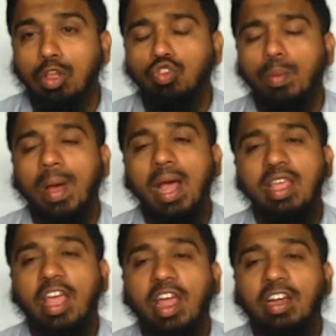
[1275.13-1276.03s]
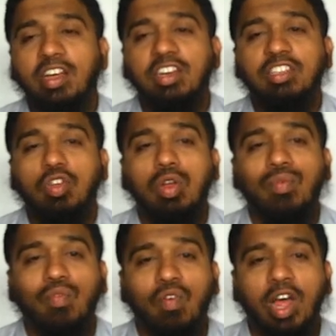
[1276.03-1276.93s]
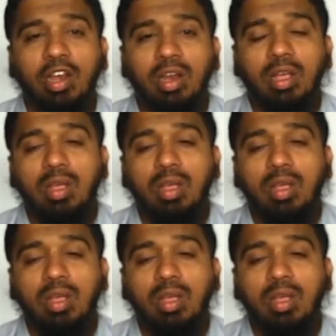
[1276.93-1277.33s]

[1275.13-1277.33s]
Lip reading: So my header is on 1.